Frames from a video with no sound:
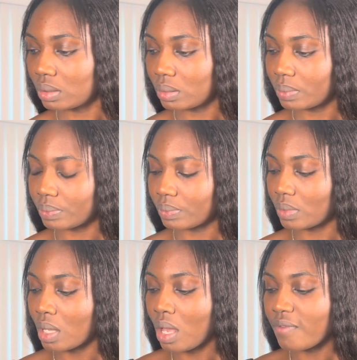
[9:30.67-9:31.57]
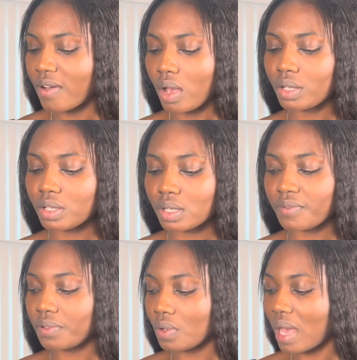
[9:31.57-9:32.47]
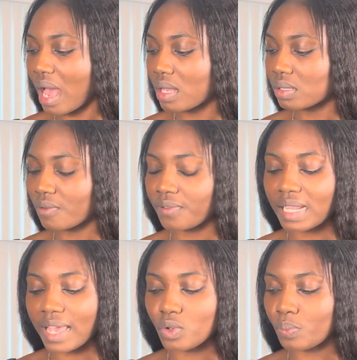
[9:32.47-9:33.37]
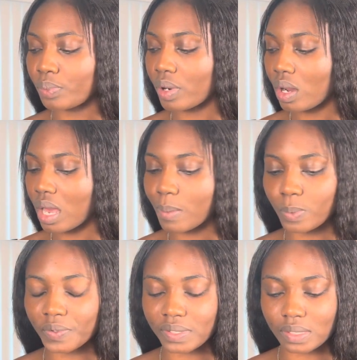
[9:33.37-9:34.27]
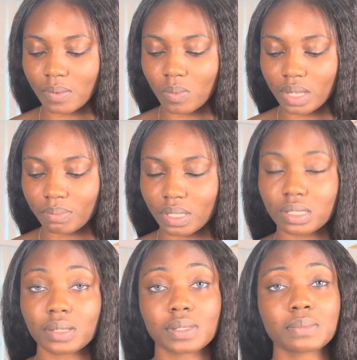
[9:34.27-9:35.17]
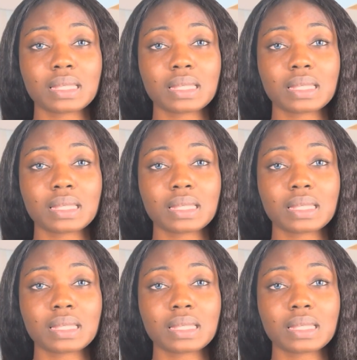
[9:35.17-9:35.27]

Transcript: Hmm. For all those of you, I also feel like you broke up with someone because of some